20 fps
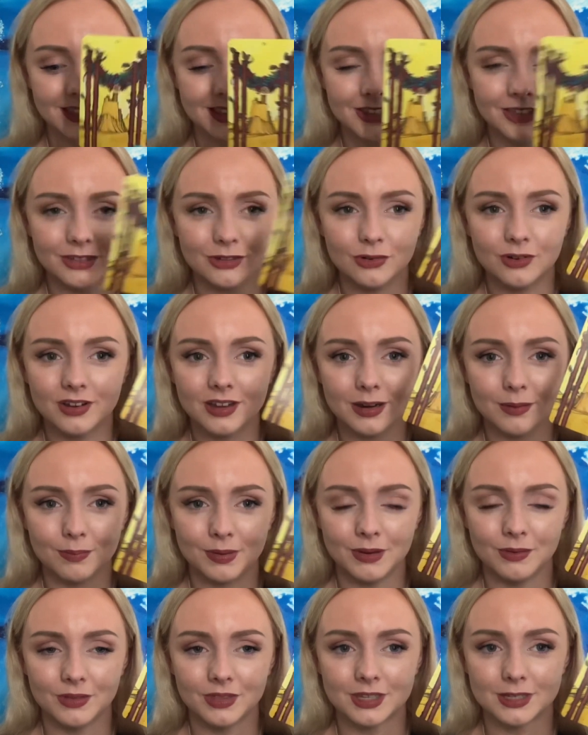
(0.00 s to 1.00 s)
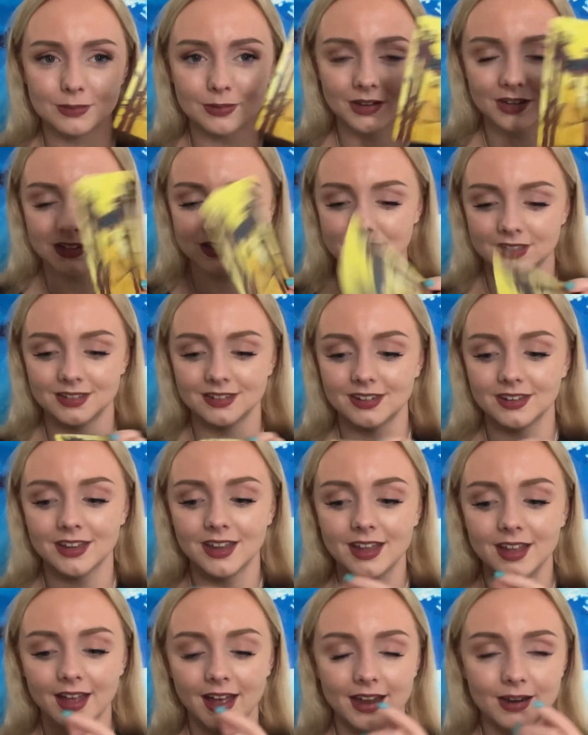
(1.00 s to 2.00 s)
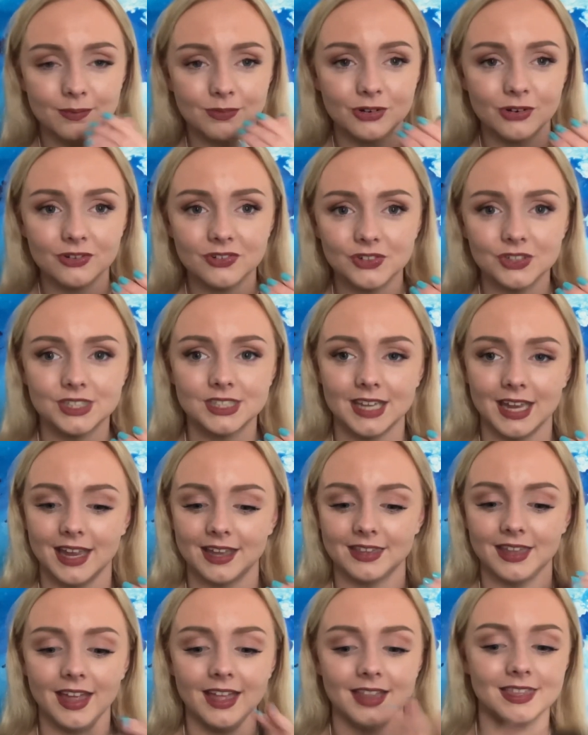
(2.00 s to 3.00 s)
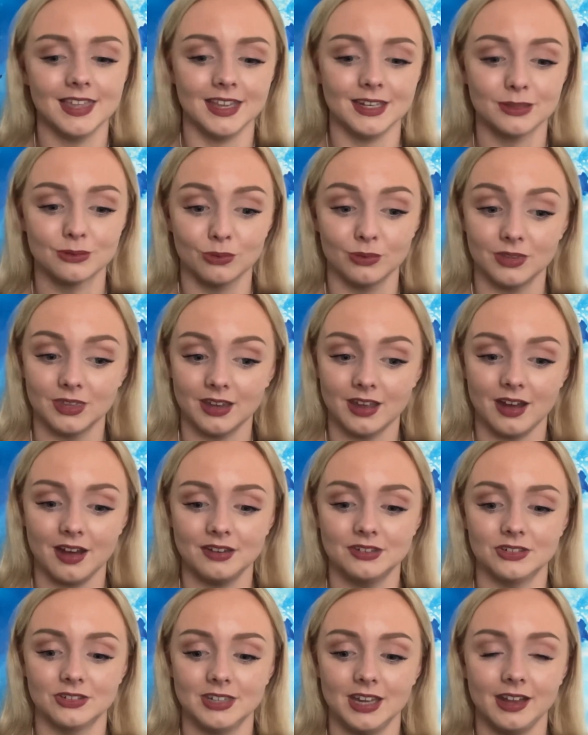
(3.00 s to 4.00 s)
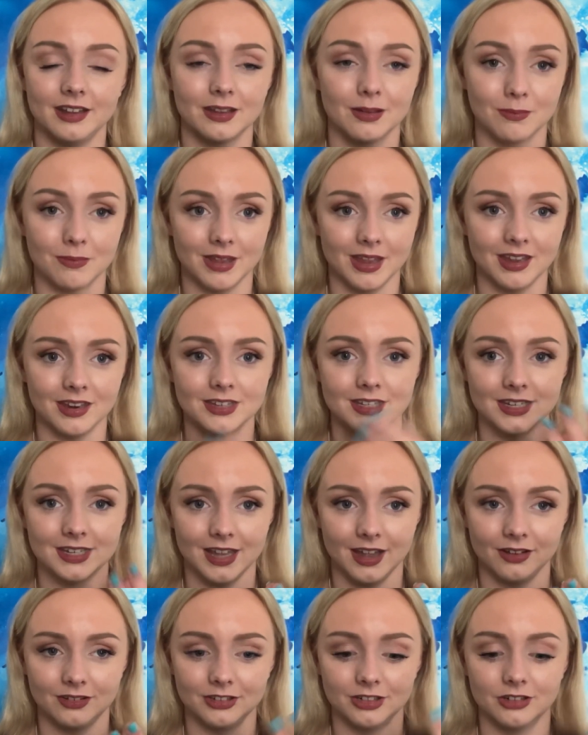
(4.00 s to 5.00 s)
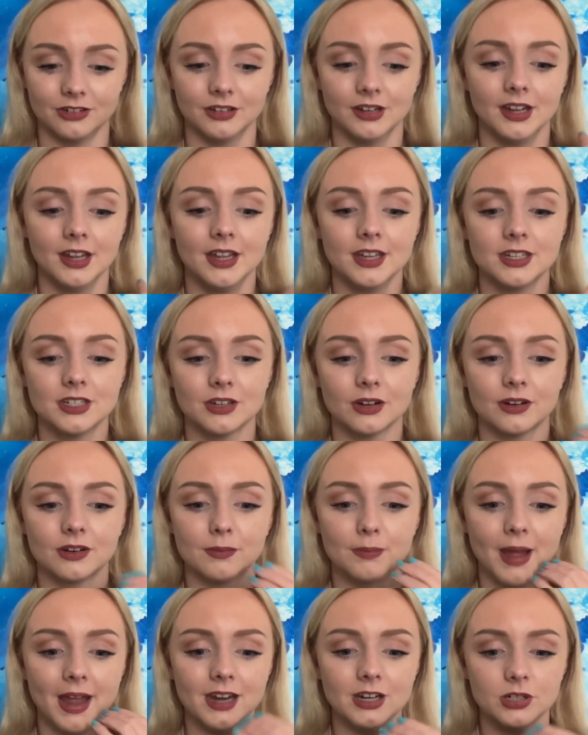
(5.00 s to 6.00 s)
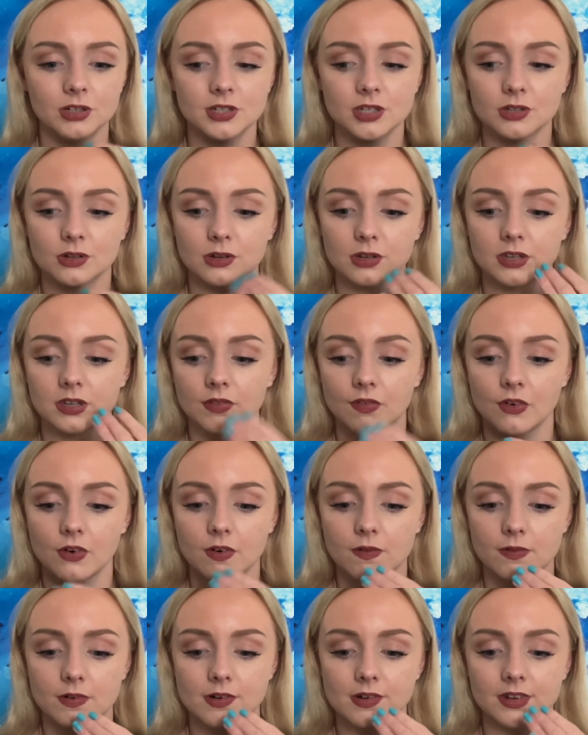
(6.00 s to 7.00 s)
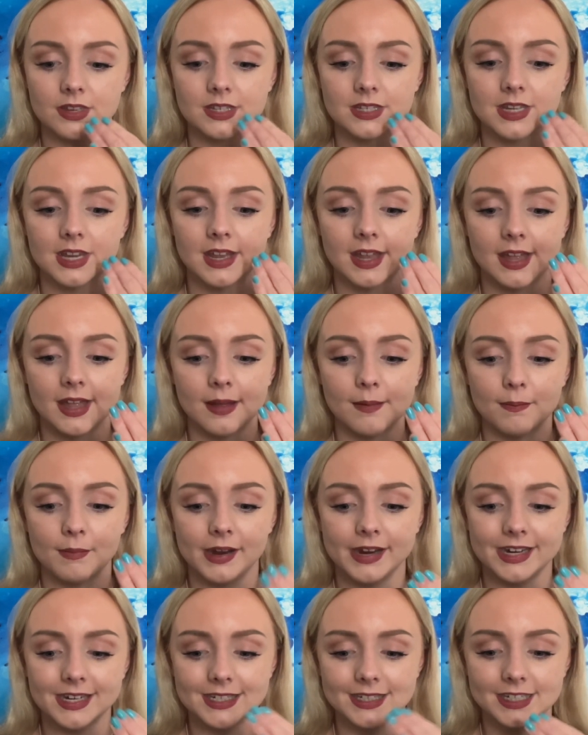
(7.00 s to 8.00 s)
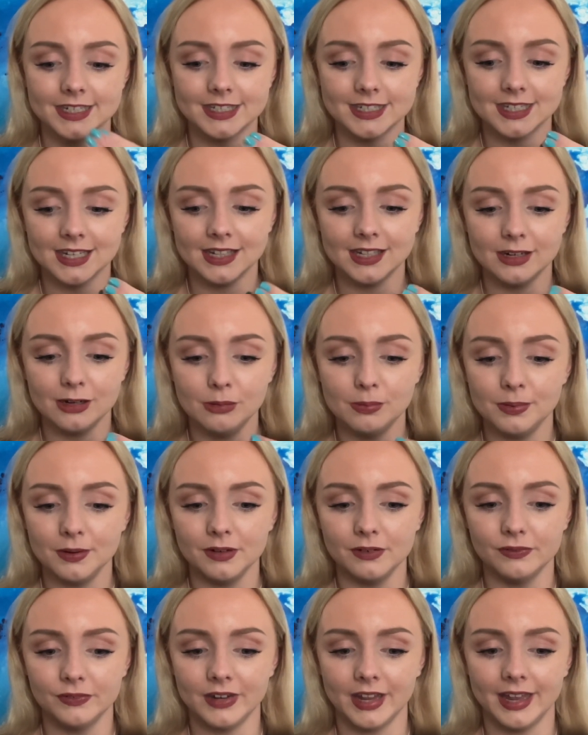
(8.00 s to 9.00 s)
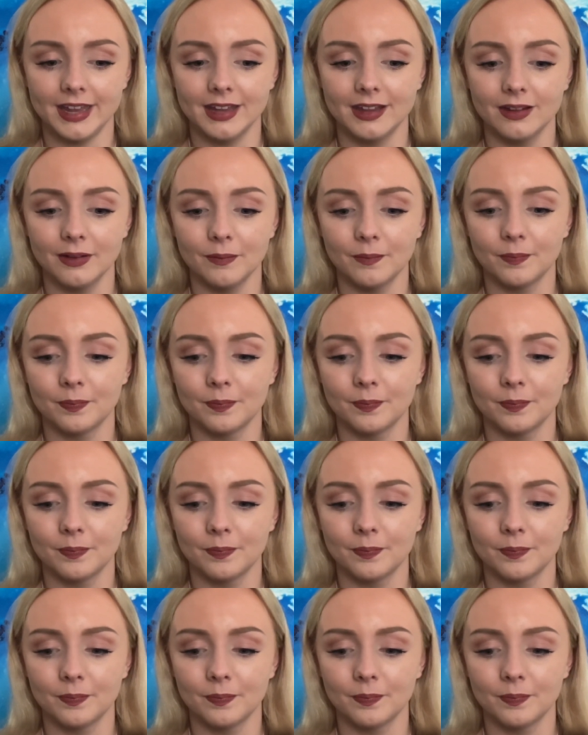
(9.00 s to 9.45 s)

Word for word: you're gonna be with this person. And I'm not just saying that, that's what the cards are telling me to tell you. So Page of Swords, Four of Wands, but it's just a little bit of like